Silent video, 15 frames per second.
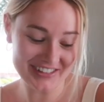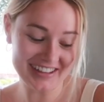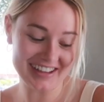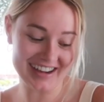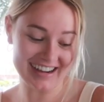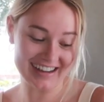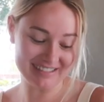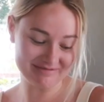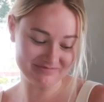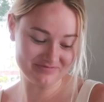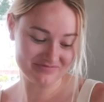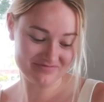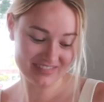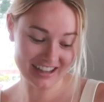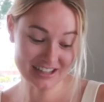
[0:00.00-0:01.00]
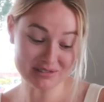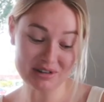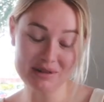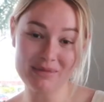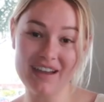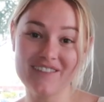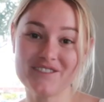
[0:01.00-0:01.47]
that's really good. It's one
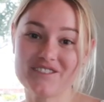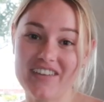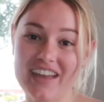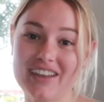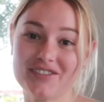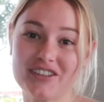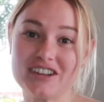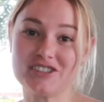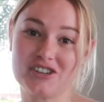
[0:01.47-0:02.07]
of my favorite